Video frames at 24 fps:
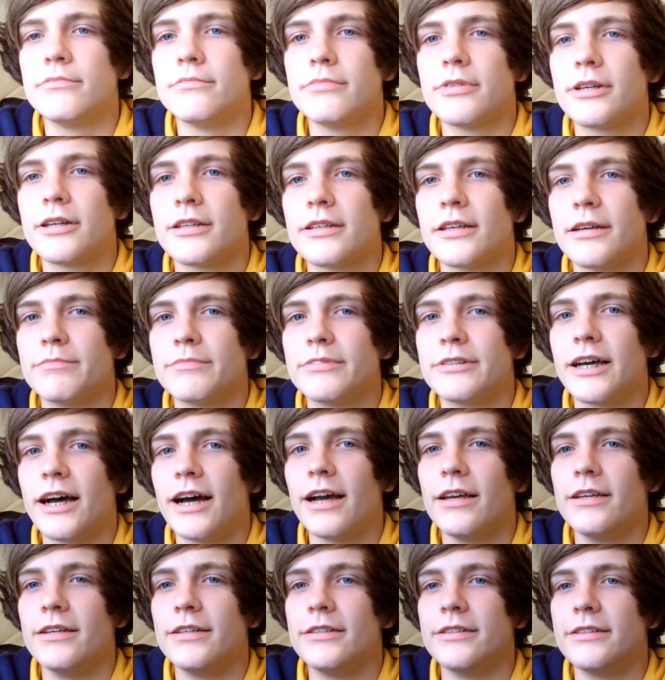because I'm
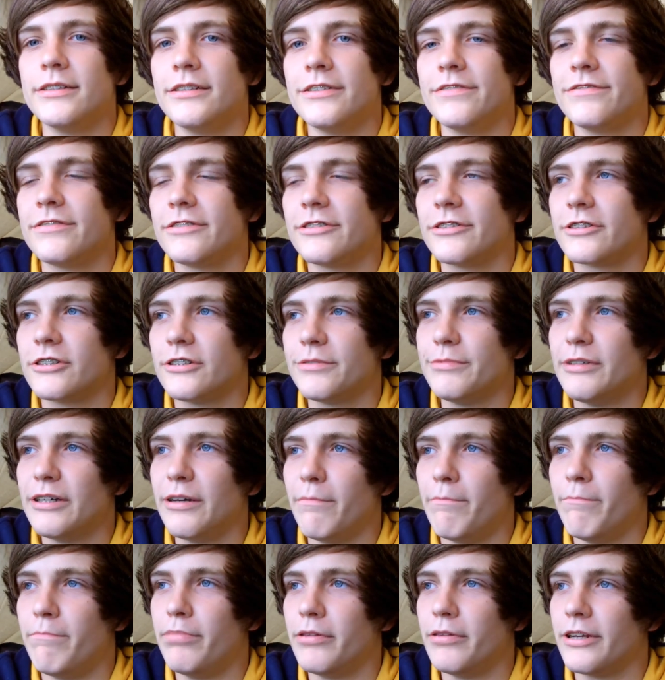tired, and if there's gonna be
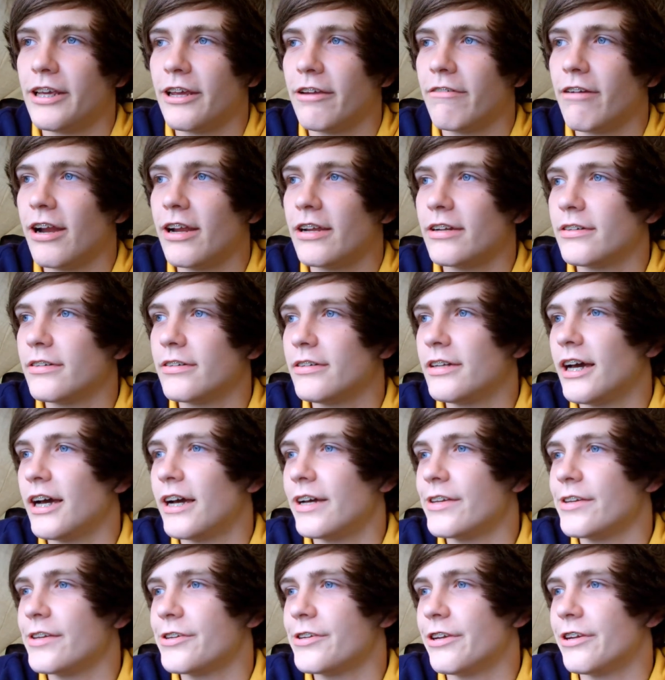a bloody great
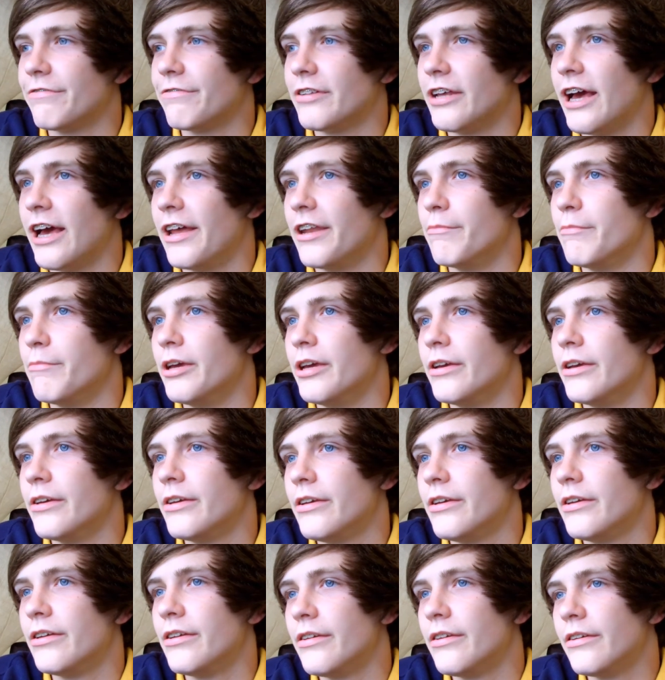night shift ahead of me,
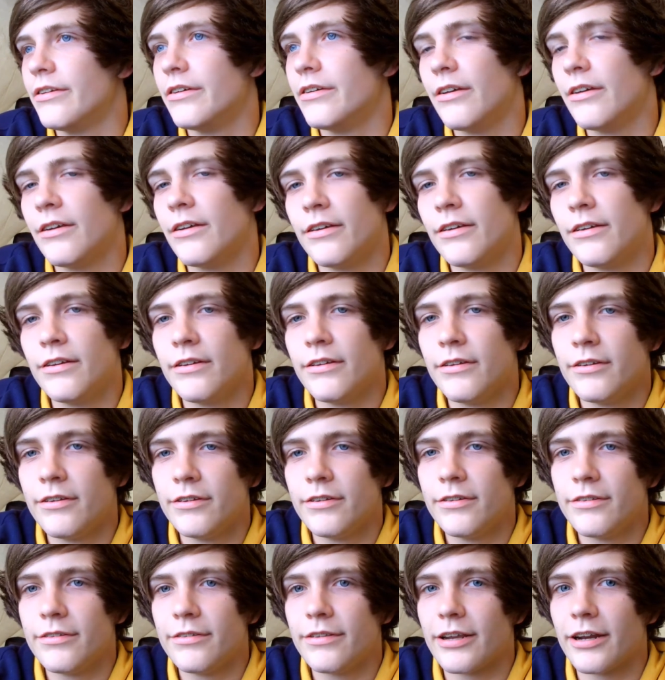
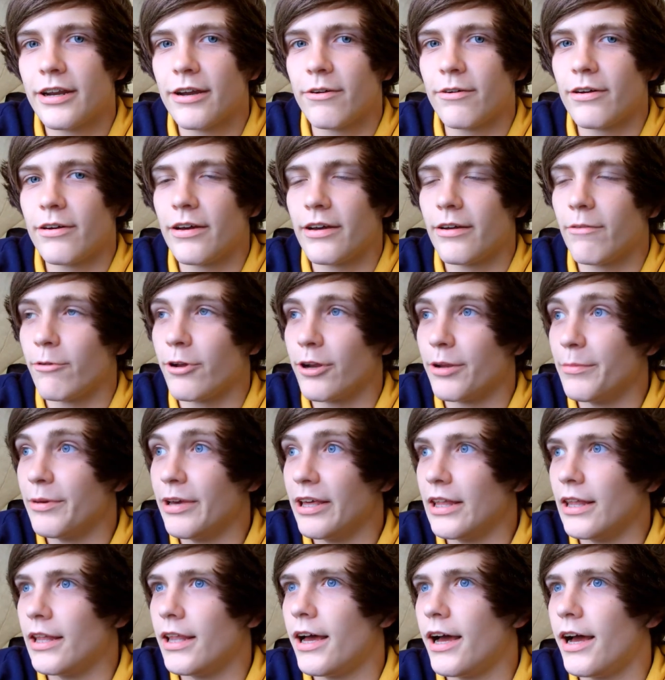and I I want to be
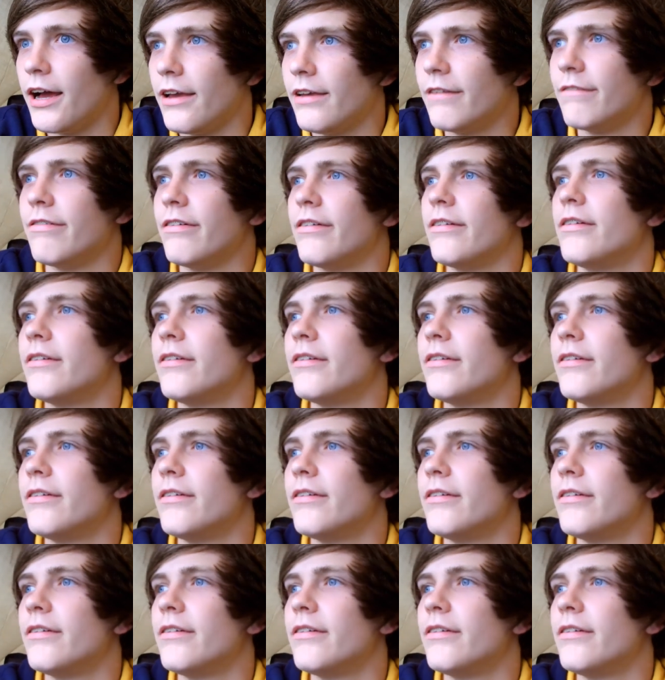alive.